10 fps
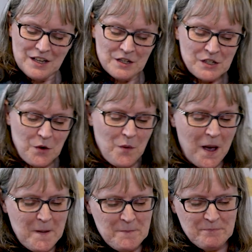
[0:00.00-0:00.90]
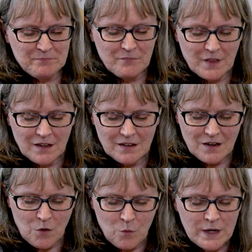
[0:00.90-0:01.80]
so
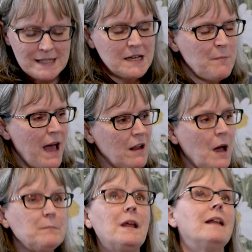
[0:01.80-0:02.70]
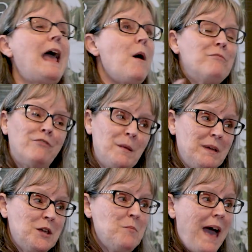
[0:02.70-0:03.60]
what is it about? Now I'm
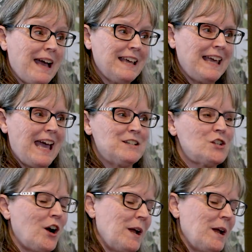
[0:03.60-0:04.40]
flipping you back again. Sorry,